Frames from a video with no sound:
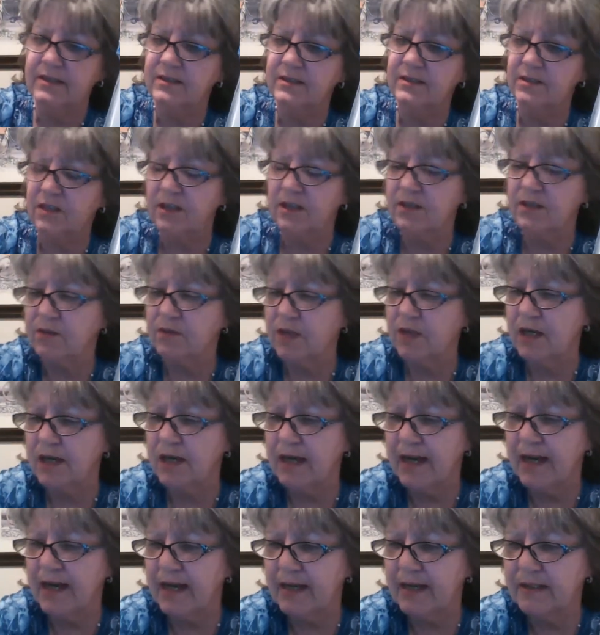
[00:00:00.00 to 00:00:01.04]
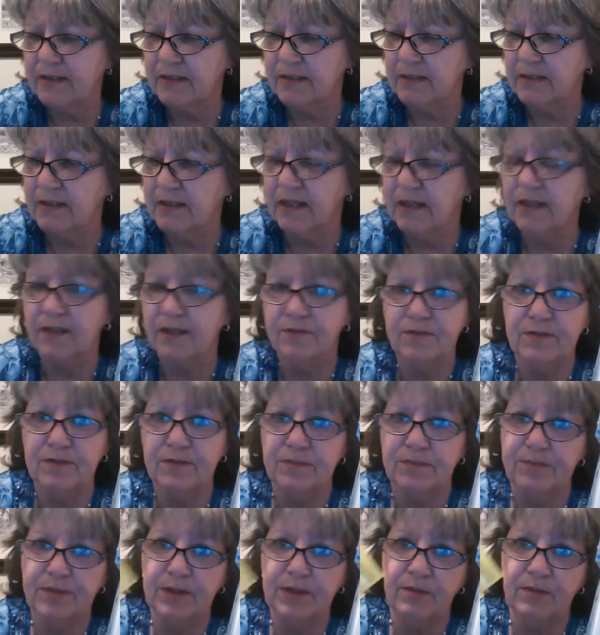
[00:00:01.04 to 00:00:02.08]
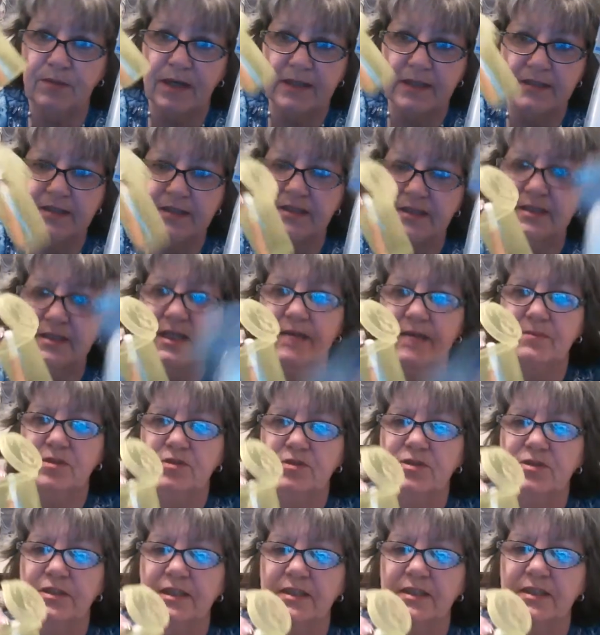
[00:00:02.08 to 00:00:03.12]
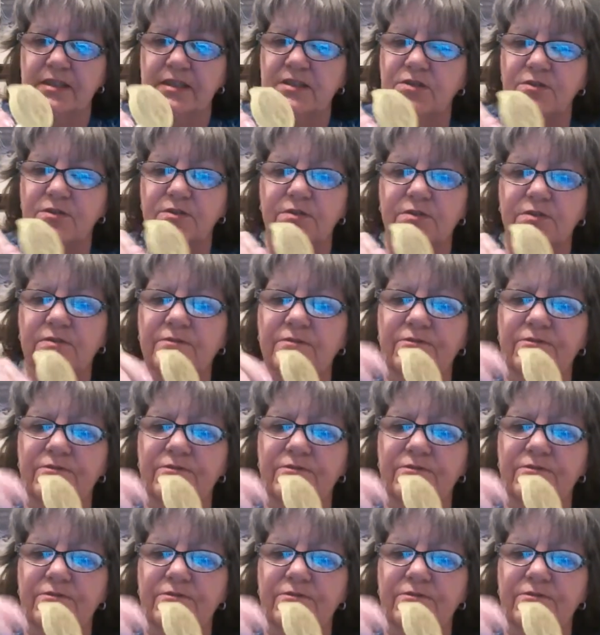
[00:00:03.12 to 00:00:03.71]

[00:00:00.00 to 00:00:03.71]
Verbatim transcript: daughter-in-law had uh, from Pillboxes, and I'm using it to,